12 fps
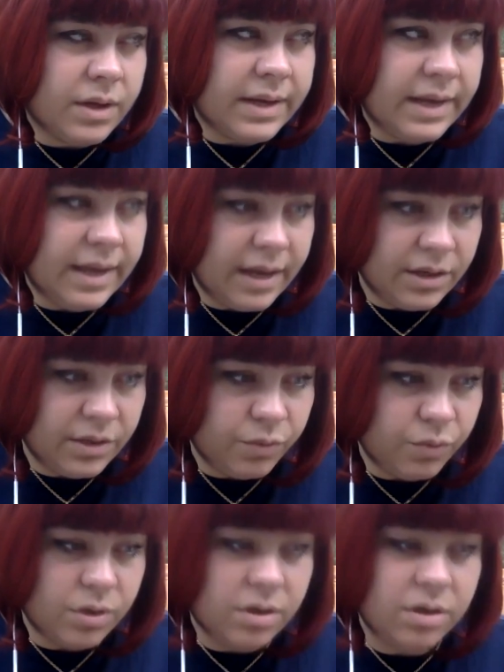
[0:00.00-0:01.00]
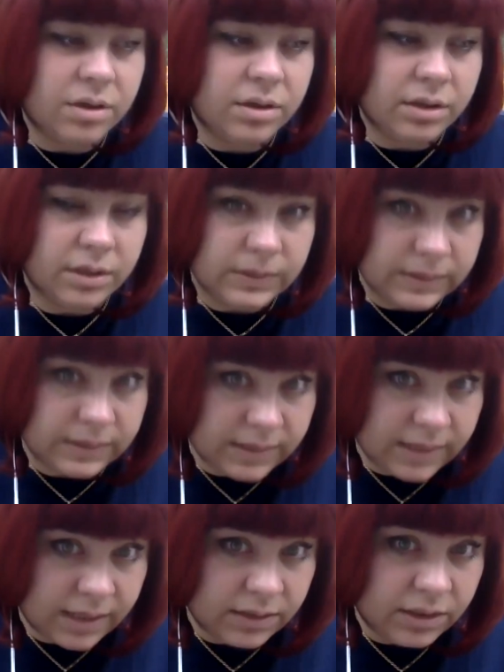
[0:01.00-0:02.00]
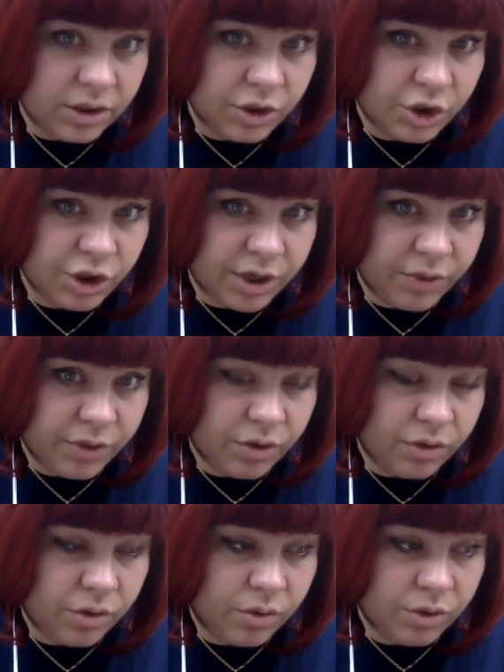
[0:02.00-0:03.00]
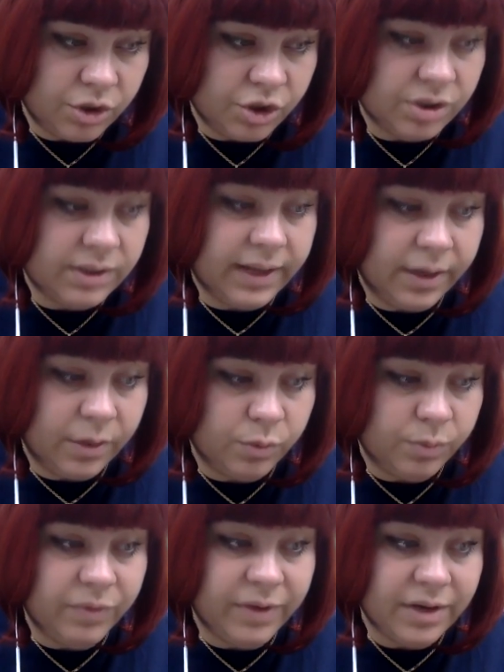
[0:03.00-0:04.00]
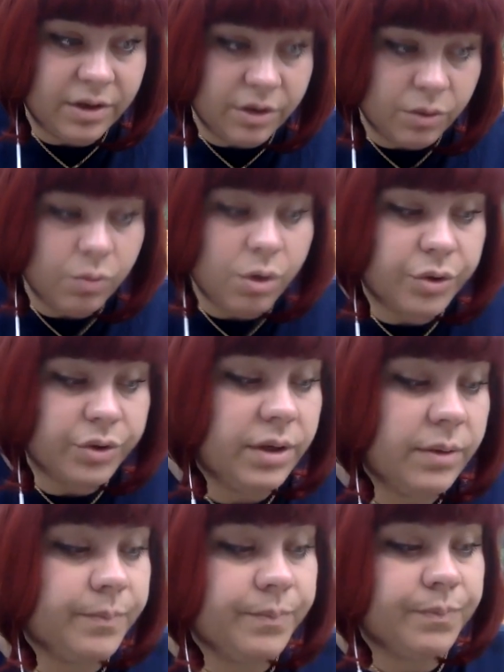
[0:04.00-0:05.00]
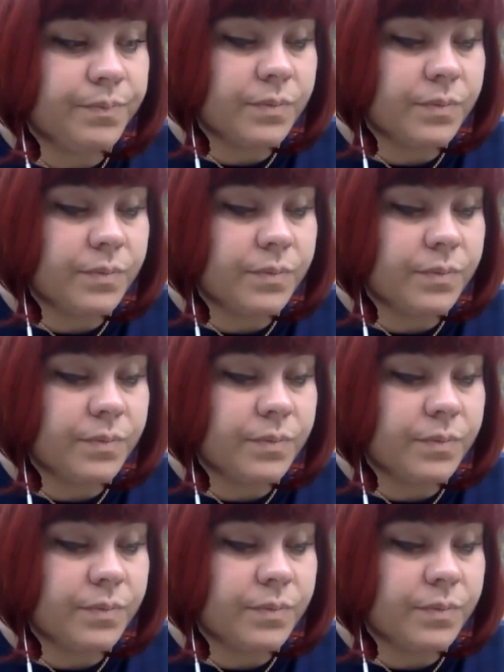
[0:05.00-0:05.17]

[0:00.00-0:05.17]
creative work, studying, sharing your knowledge, the day could be very rewarding.